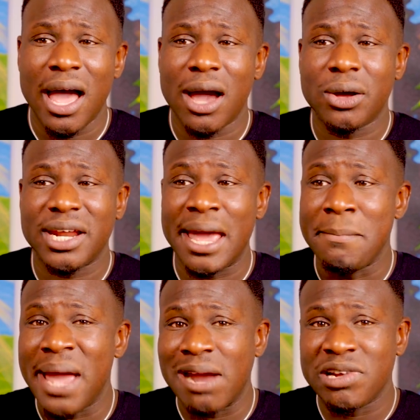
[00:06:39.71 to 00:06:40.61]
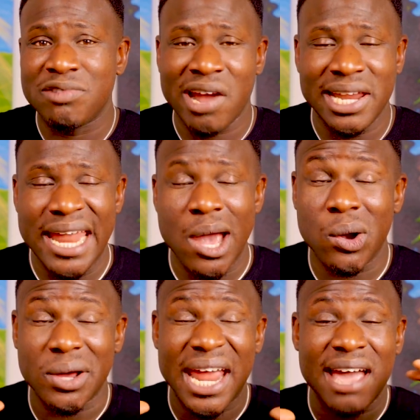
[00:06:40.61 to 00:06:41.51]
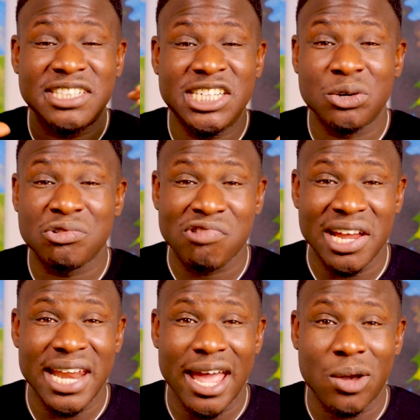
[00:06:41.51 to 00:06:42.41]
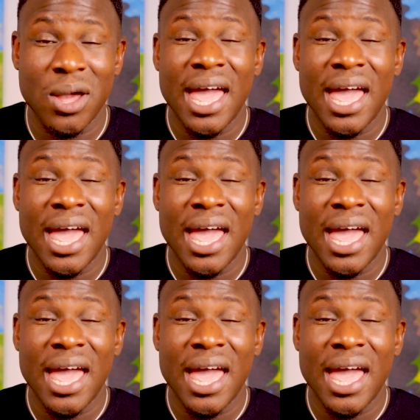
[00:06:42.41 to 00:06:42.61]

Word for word: I got to get married right now. I got to have children right now.